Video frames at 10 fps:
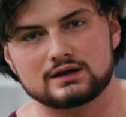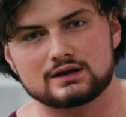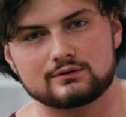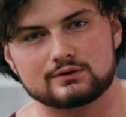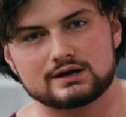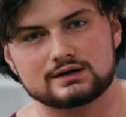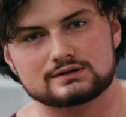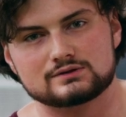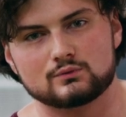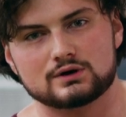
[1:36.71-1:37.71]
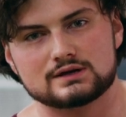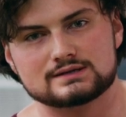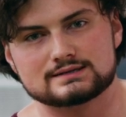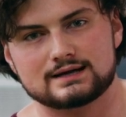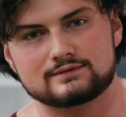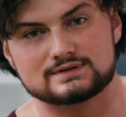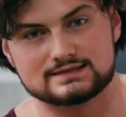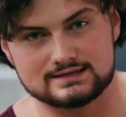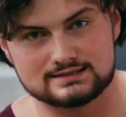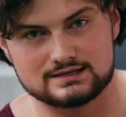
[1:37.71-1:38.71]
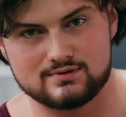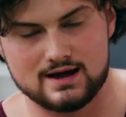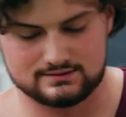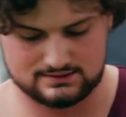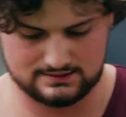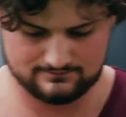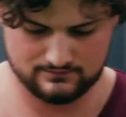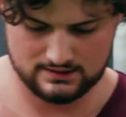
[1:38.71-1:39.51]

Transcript: and now we're getting into the working set of 60 pounds.